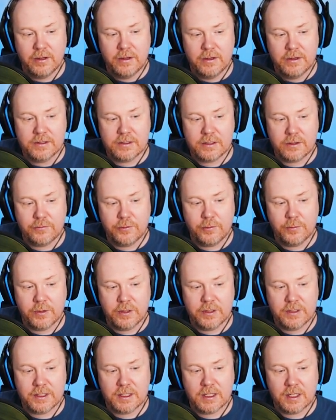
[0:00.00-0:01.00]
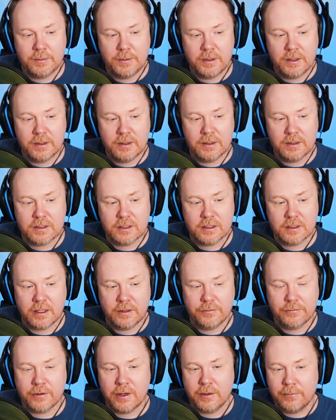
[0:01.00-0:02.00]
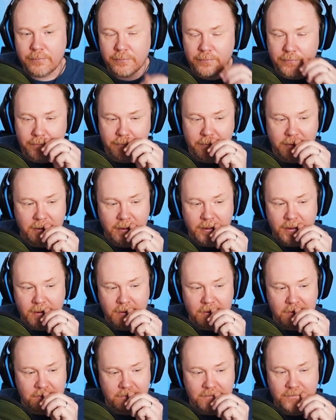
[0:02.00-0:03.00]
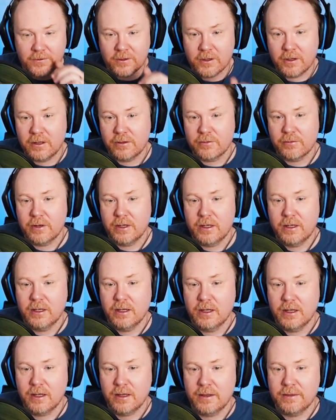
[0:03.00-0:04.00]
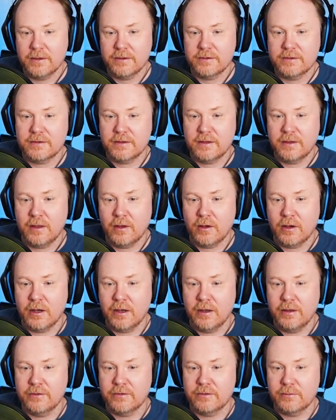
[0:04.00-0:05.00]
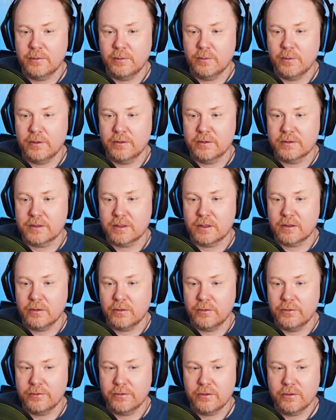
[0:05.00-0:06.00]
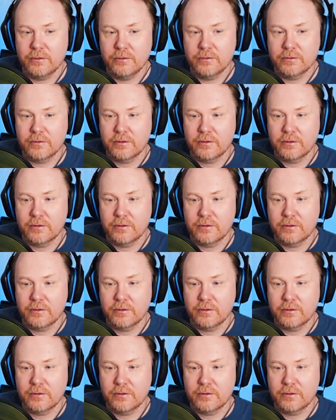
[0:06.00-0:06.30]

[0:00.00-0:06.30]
So if we wanted to come in to like frame 33, and this in the eyes, we want to close those.